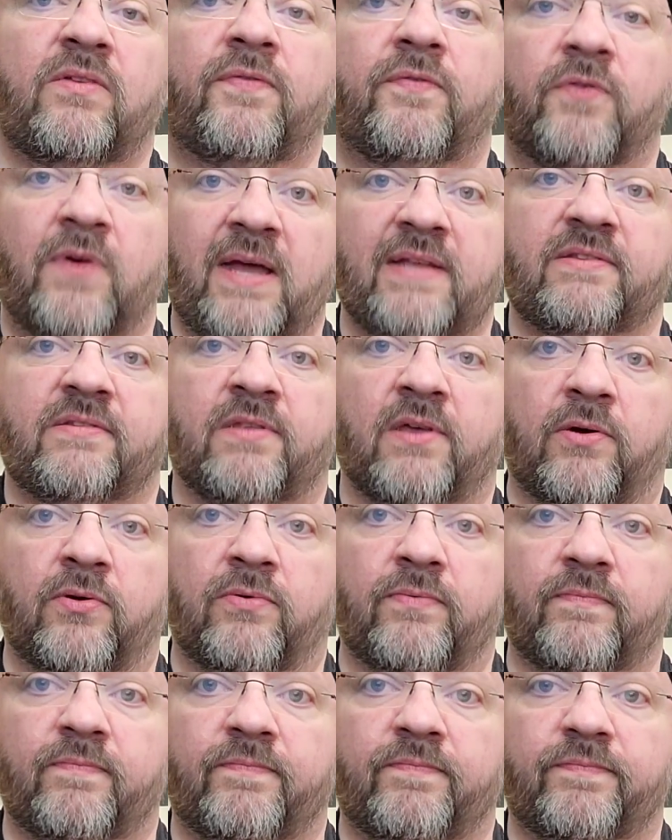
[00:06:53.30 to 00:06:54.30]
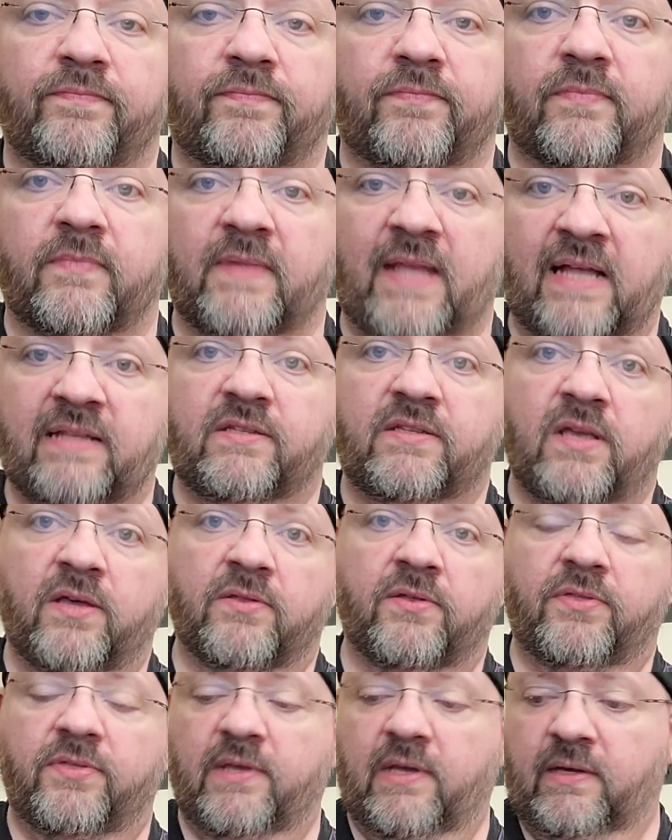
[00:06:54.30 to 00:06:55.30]
frets, though. That's the
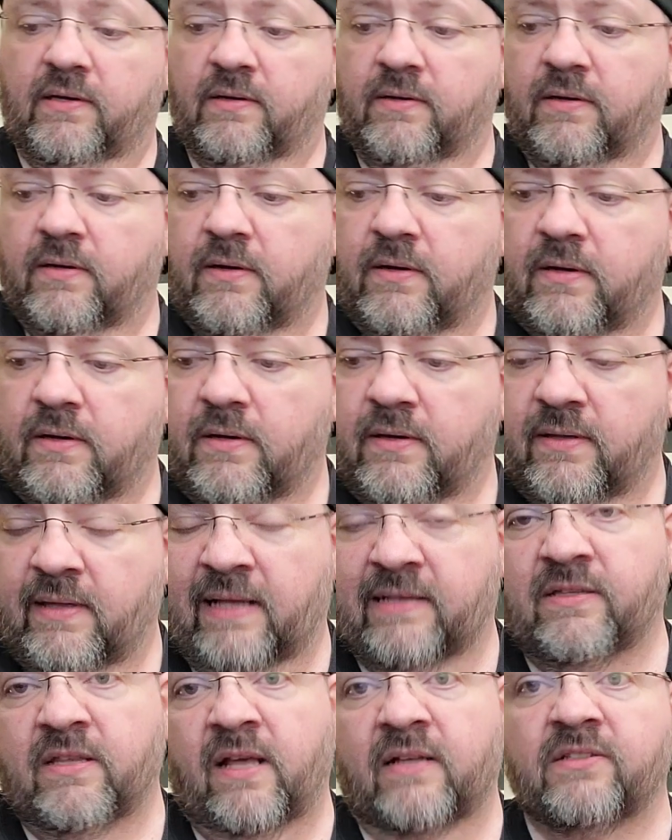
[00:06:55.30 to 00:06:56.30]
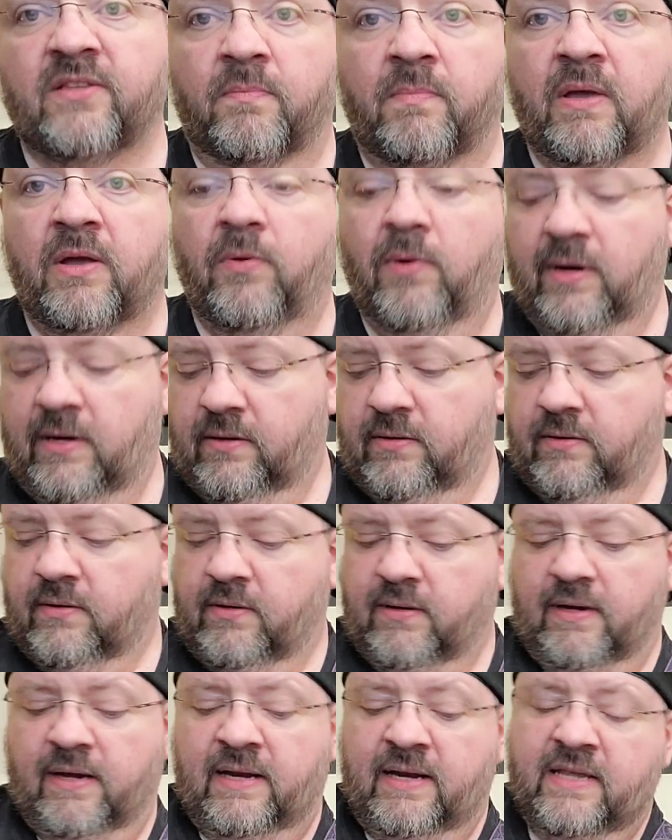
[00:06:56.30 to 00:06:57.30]
other thing. That's the big one.
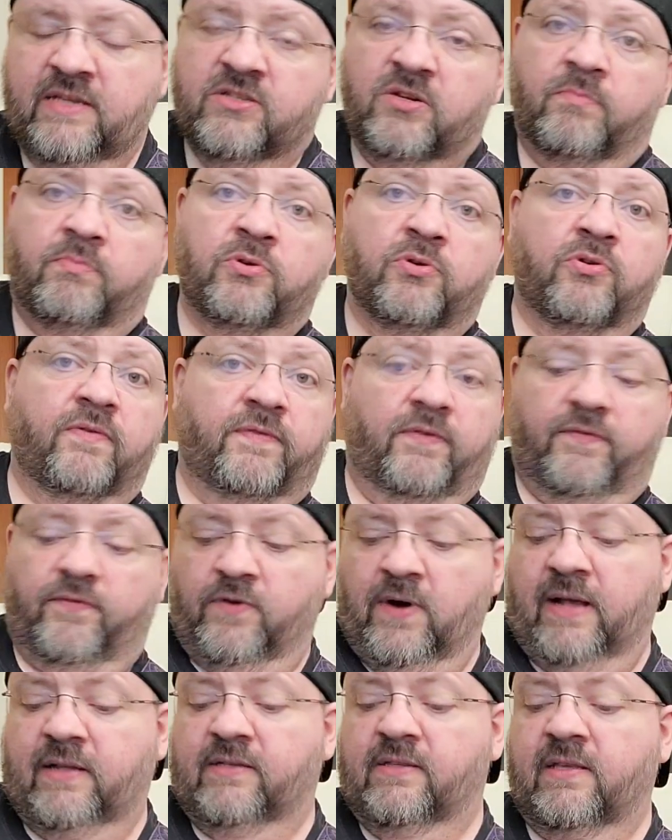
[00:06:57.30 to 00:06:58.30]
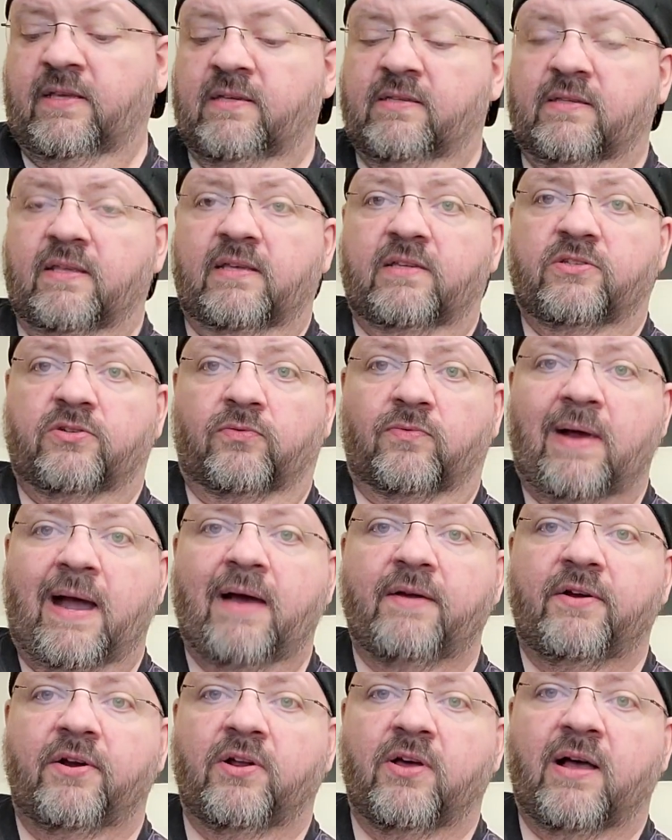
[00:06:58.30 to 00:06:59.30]
And these are beautiful frets. These things are
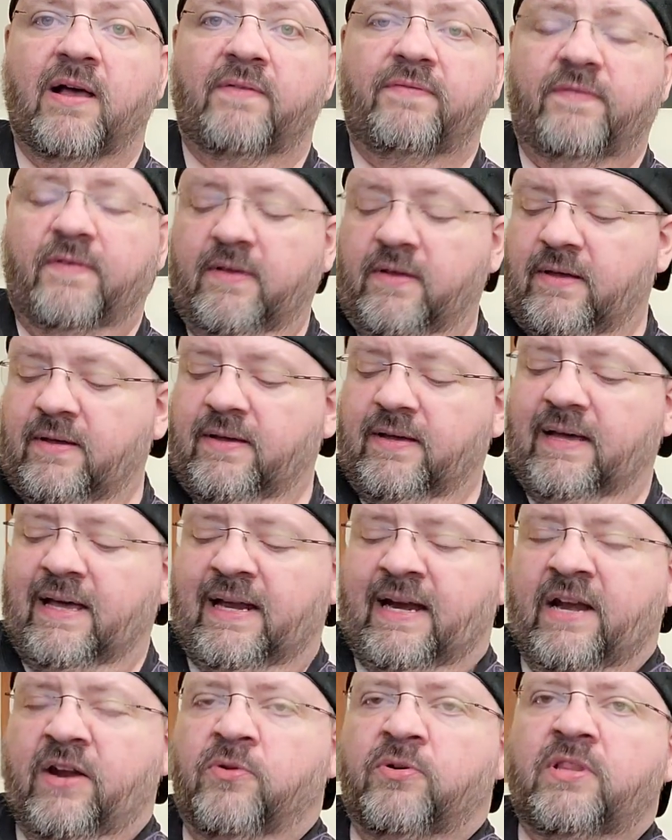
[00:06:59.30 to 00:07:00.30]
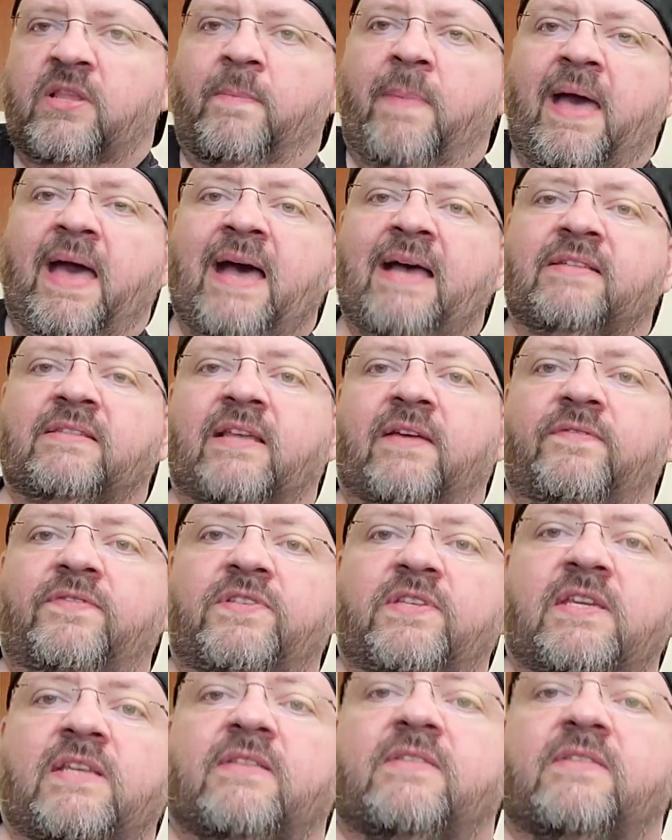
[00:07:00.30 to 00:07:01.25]
rounded off. And I know in the past I've seen